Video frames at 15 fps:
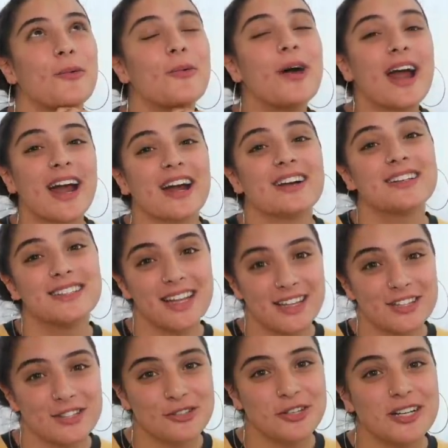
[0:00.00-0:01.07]
Wear
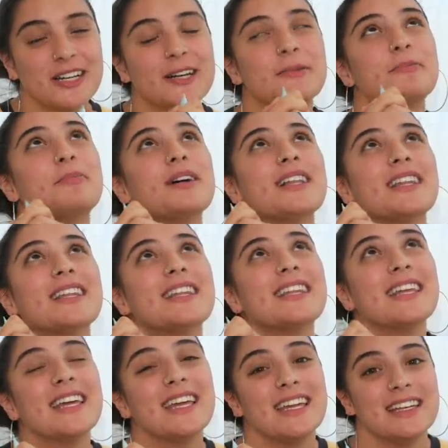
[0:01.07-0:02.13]
sunscreen,
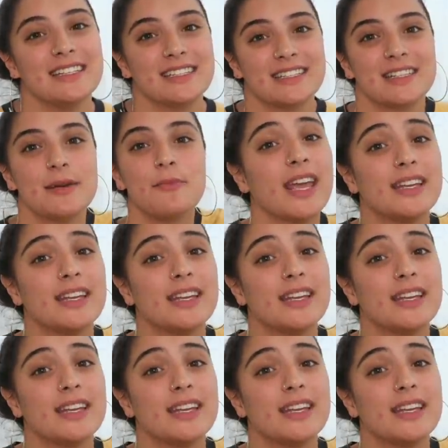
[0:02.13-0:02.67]
please.